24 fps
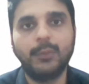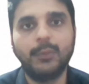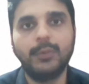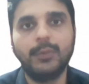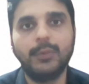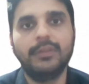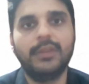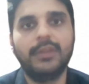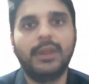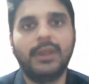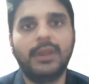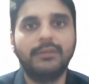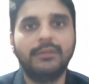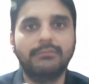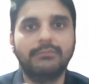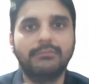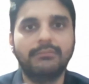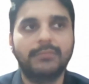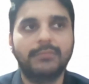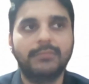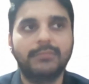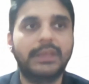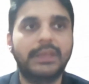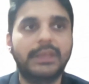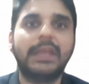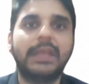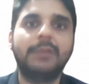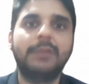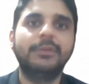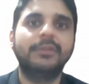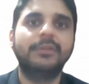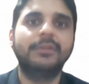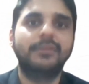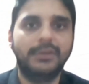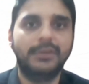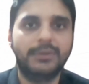their data
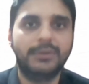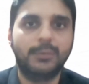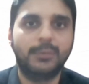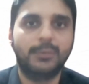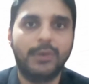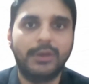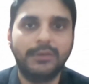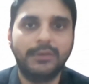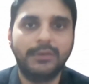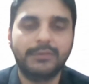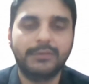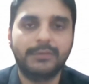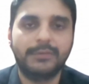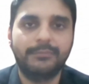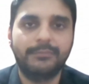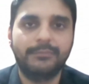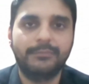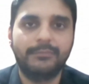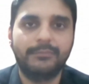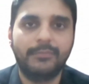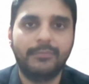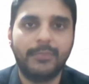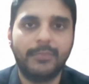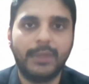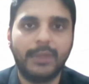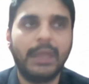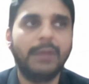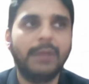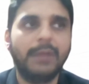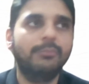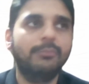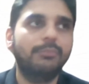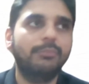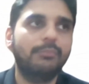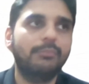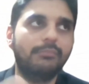in a way that they can be
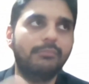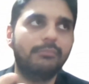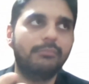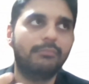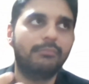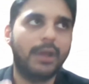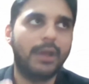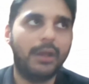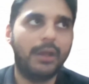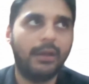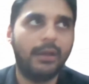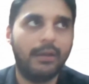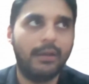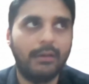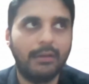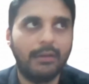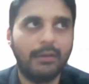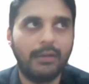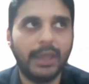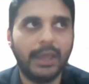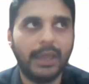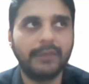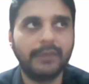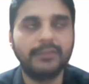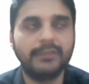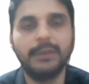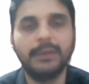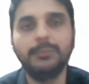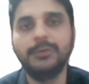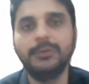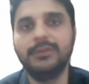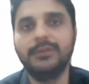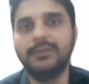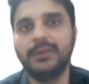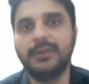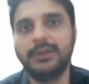incentivized. And
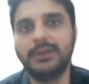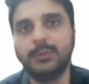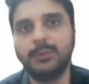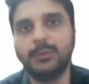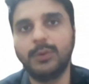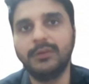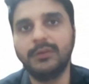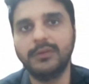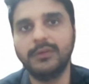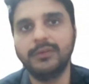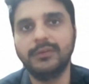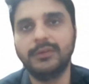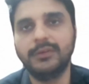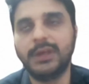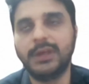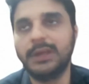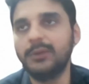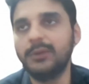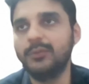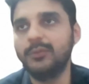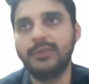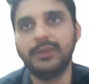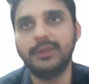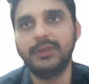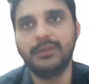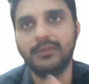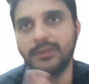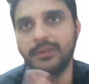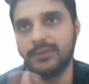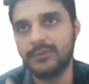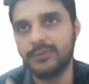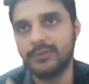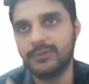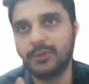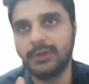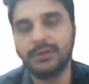except incentivization, I
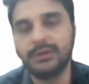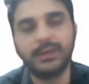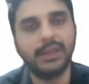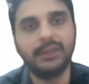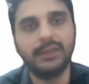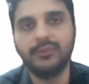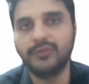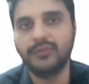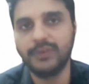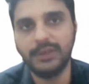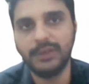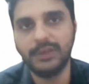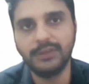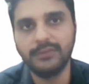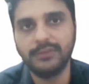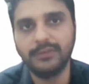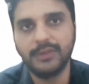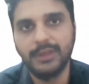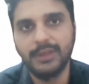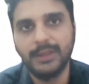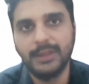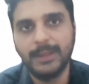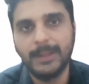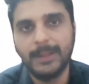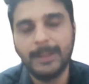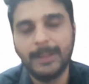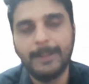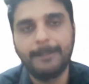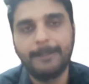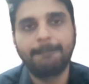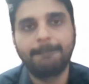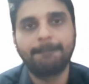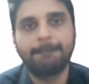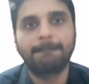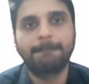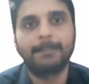don't think this trend can change.
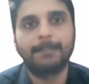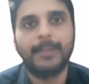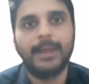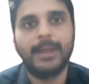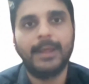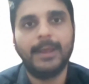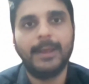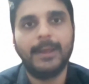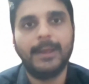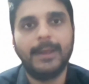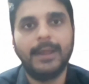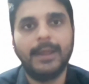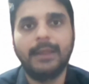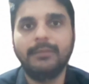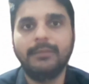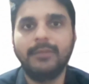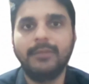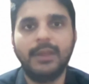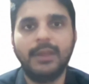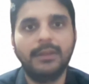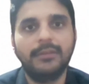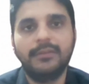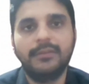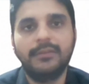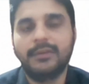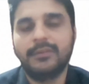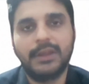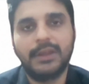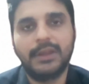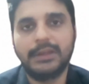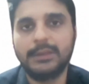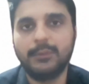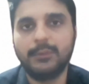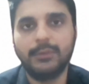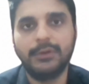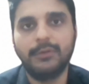And that is
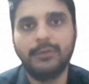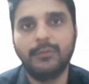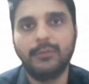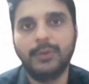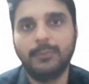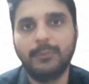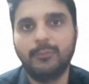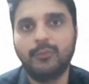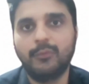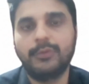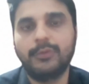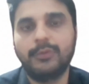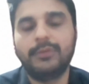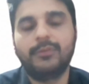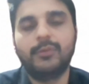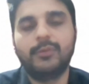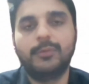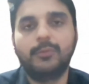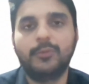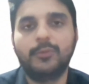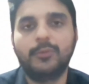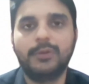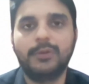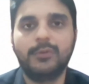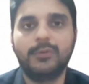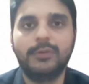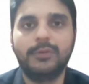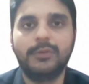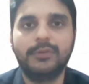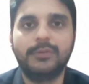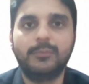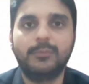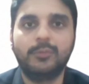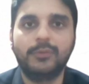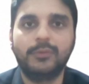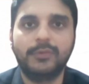exactly where Web 3.0
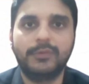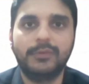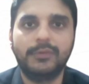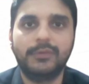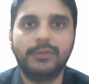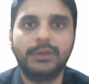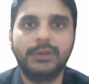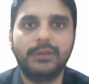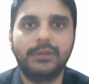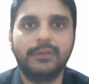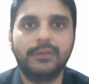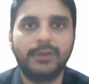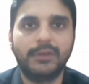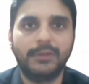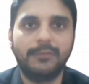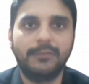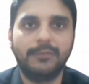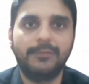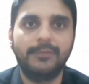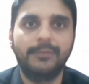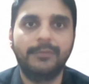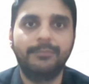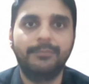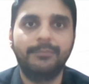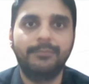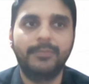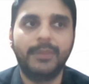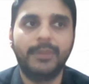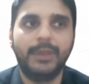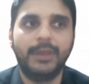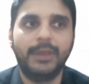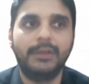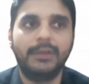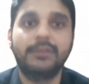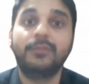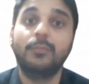is positioning itself,
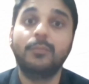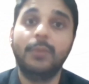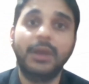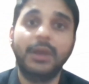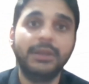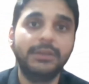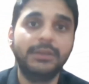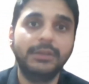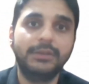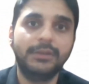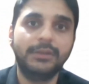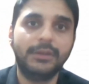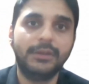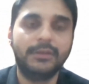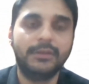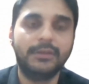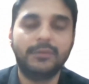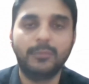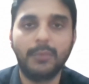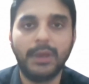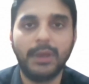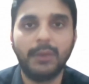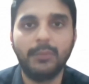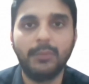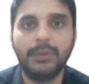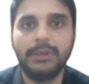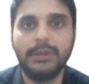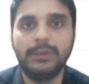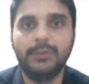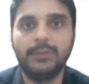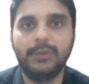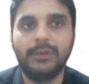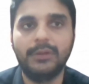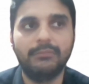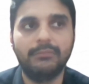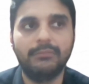that it's my data, it's my
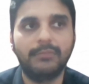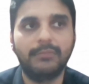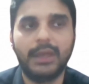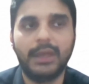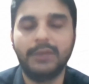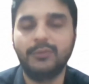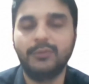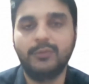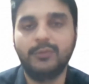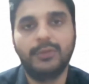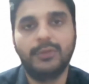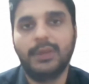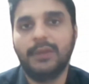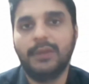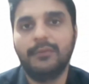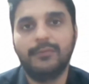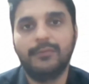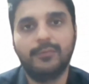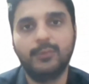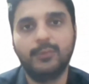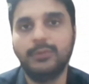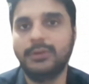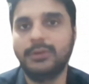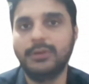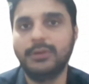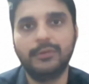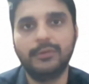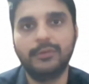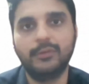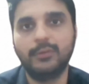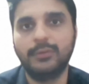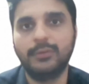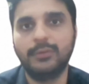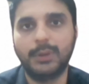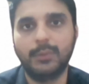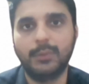value, and I should have full
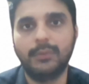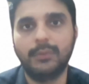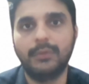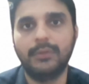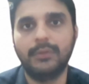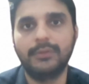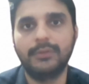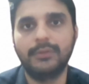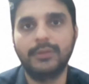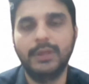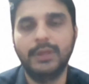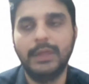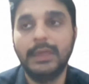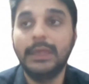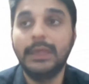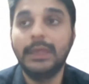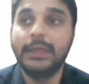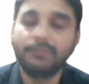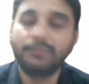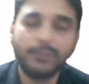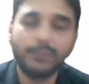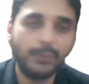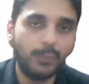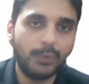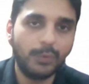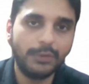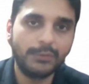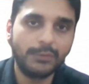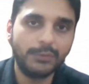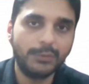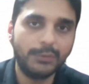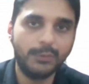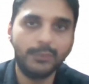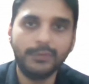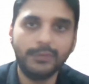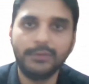control over it. If you want to
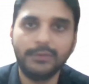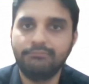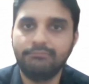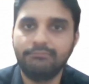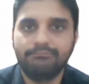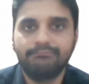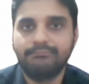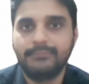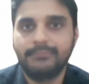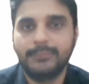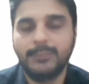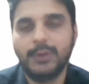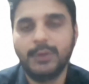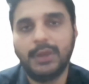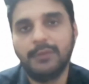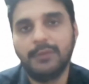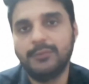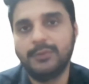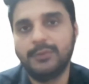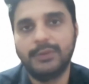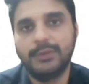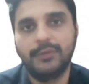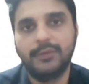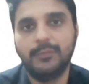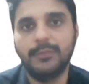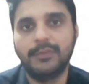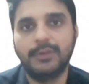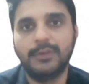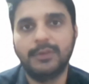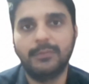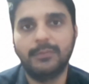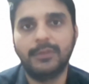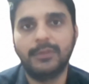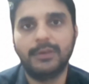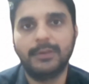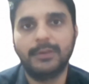use it, you have to give me
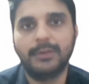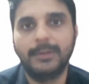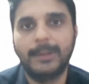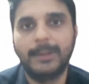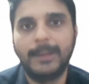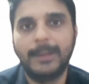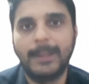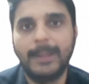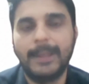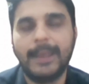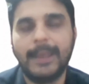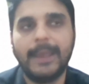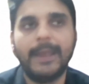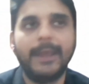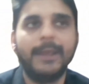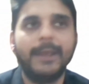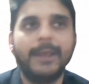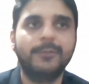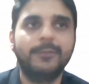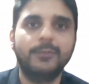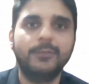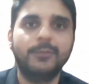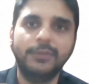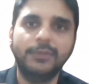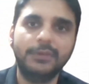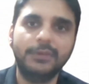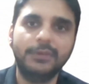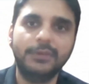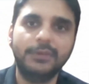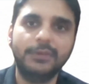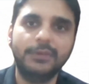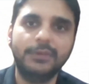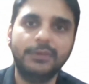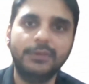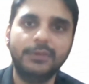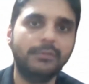something. So this
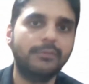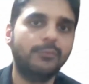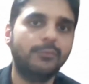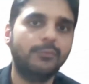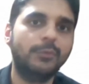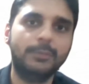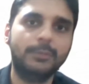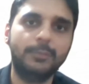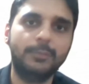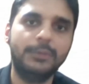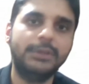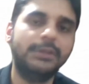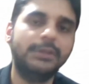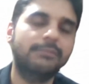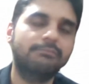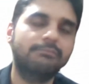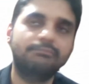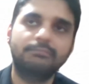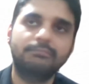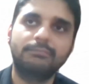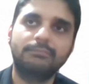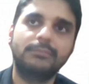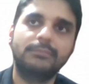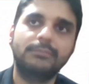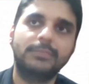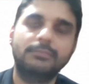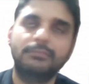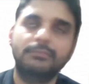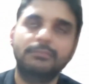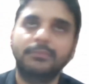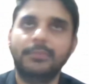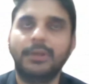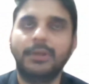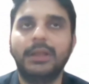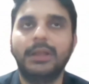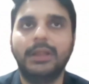trend will be
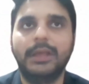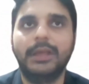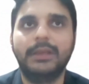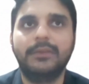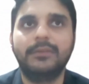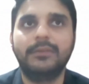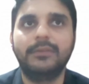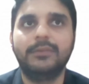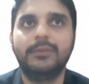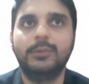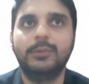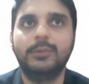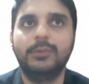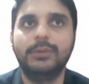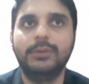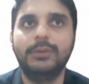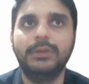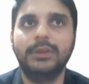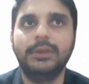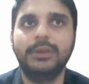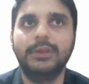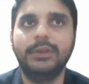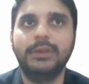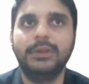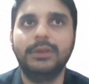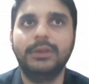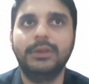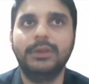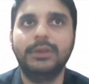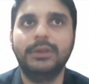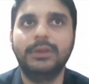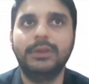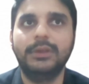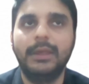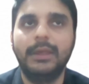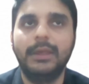like slowly,
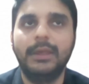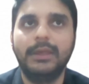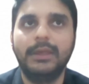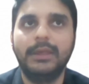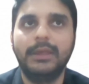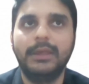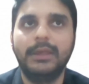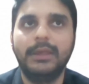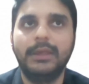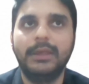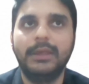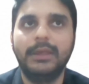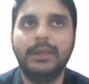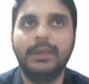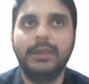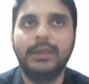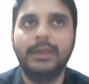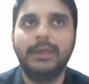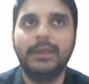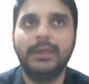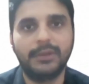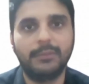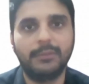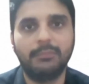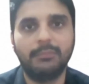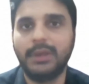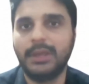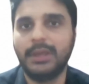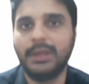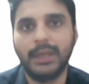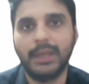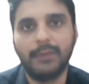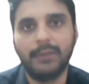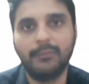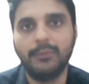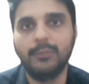it will be picked up by
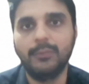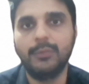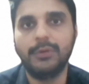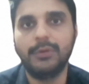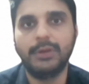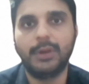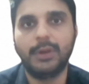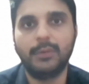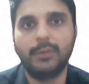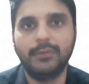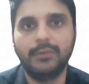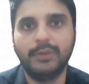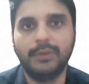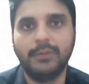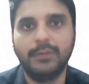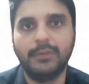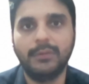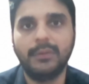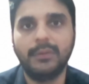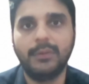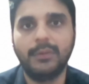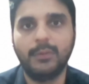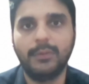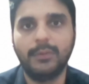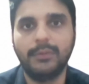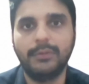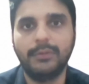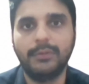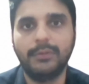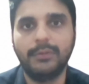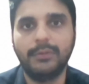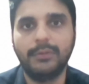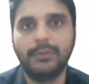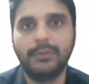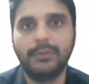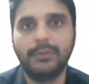everyone out there in the
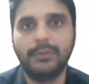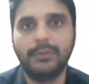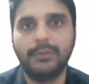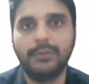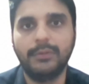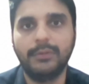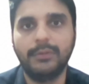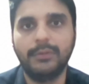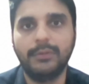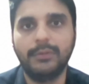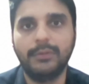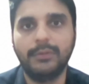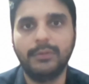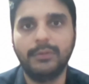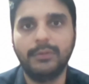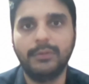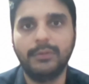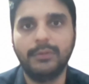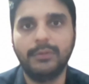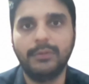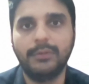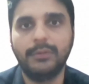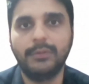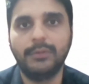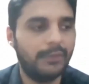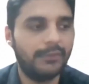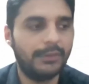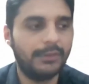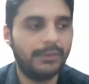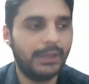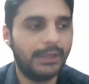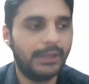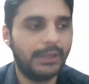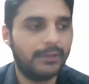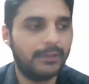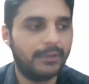world. Because imagine
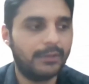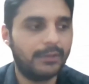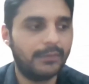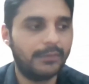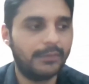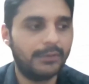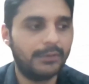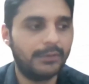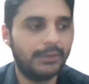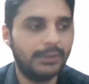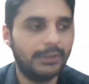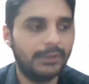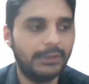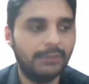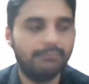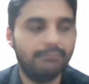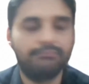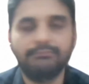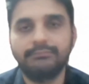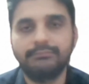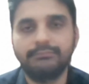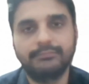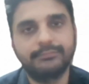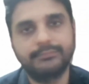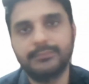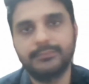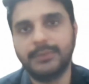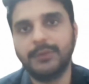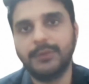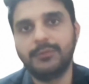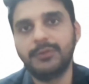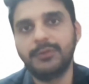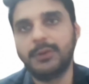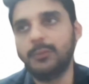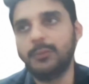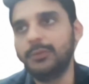like suddenly
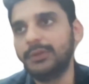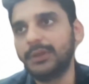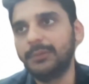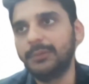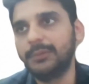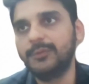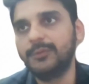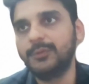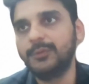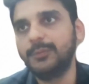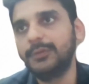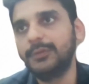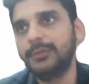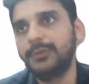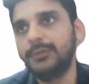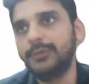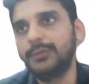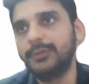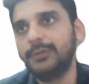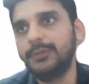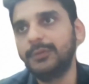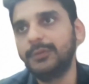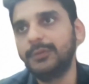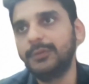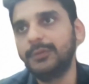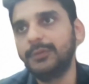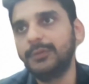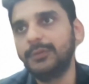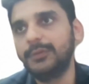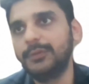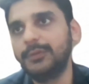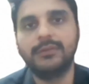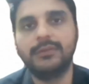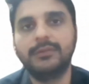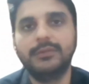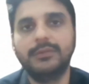if someone comes to me that, hey,
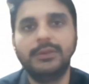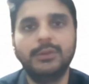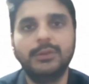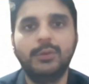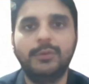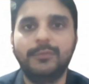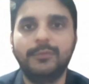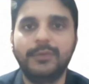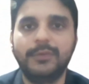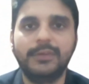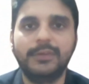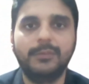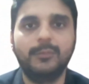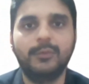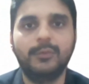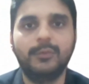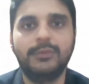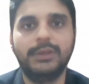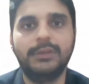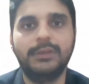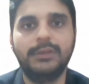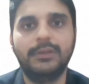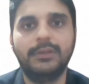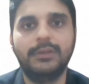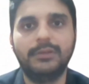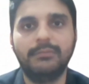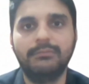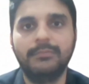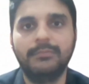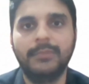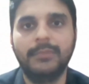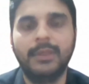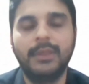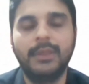I just need your Facebook data